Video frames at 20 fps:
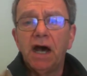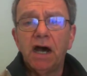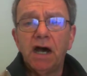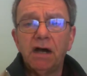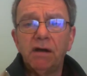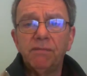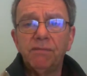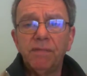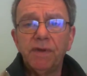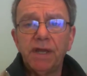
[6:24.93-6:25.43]

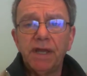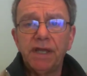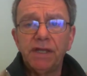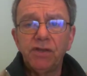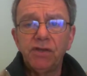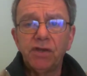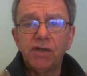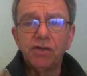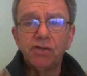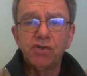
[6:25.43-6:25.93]

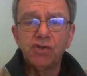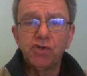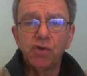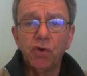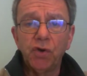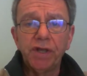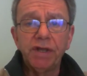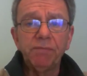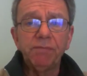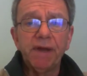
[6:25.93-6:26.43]
And you can
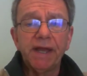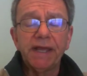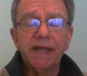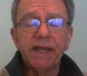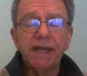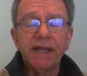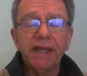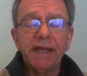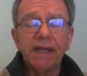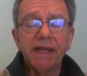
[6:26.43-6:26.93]
join by
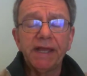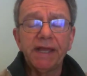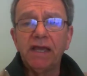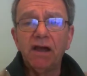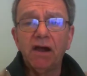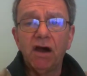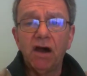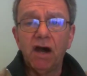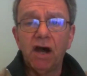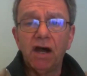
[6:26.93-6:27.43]

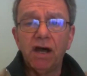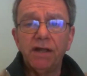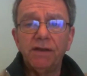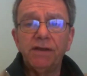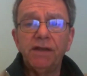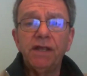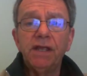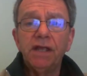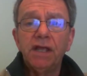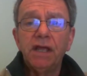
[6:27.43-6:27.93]
clicking
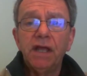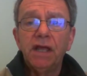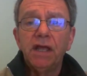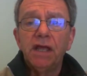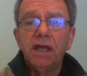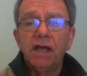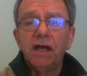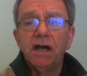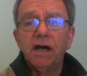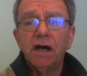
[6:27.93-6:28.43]
on
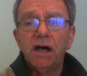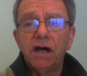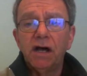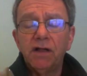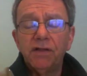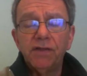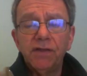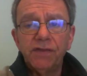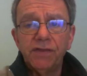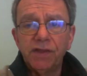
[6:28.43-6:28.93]

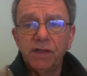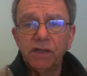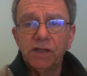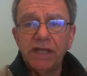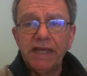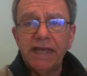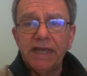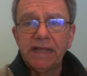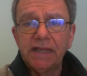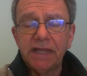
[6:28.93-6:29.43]
the
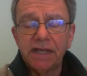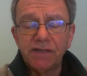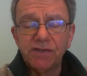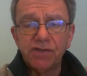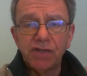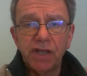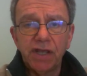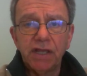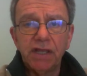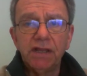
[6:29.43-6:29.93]
link
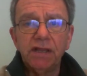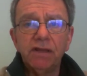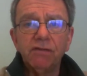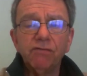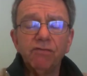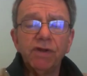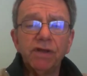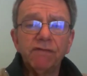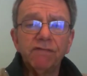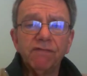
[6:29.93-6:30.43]
that's in
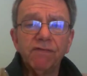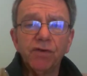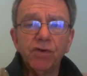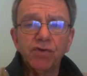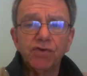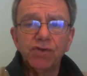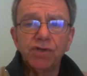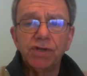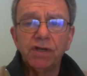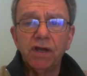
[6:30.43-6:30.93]
the written
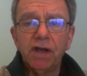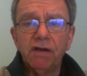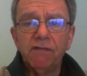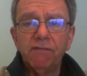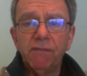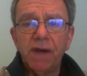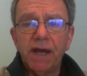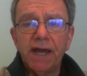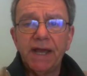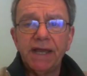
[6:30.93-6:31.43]
version
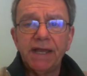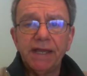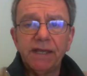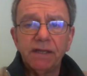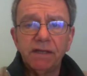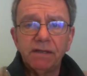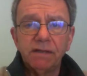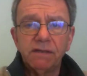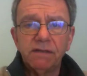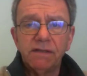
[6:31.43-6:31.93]
of
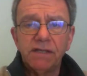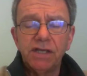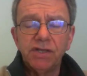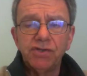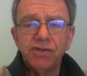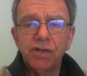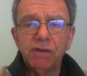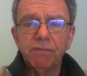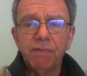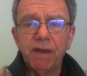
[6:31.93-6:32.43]
my
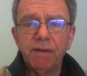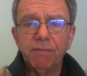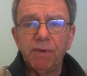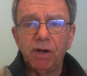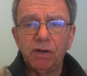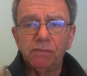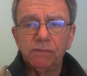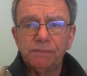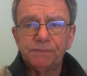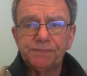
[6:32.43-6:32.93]
teaching
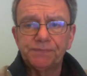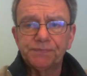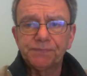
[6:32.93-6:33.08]
memo.